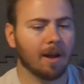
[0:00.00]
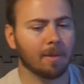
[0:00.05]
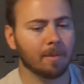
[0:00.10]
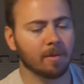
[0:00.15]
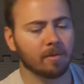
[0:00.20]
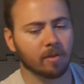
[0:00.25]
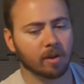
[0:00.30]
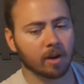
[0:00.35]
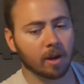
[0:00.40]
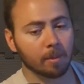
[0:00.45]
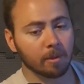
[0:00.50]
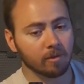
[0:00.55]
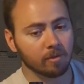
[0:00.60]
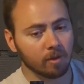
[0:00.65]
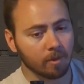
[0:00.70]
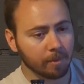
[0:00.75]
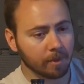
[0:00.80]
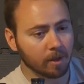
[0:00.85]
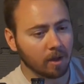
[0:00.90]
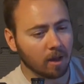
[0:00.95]
If you're coming
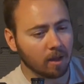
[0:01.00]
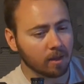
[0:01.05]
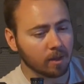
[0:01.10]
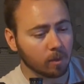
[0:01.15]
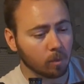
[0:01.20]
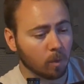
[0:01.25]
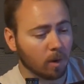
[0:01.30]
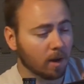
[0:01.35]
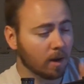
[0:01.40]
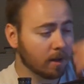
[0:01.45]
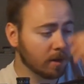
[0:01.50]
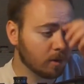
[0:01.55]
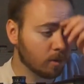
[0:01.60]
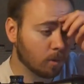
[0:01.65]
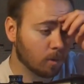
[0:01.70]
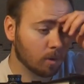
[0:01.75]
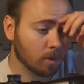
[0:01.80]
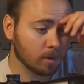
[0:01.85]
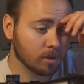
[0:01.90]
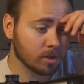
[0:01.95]
from the Gauntlet 1
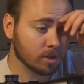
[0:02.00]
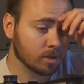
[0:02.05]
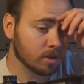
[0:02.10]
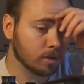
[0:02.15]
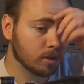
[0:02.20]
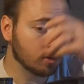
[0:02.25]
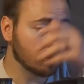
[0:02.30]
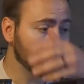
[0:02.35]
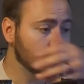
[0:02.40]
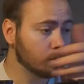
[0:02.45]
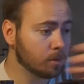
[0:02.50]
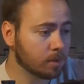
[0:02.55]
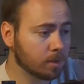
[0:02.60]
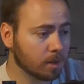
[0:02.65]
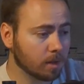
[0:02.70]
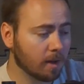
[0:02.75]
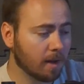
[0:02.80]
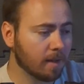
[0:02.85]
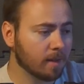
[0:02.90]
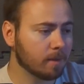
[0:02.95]
or just new to the
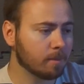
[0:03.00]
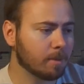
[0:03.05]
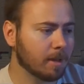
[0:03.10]
Gauntlet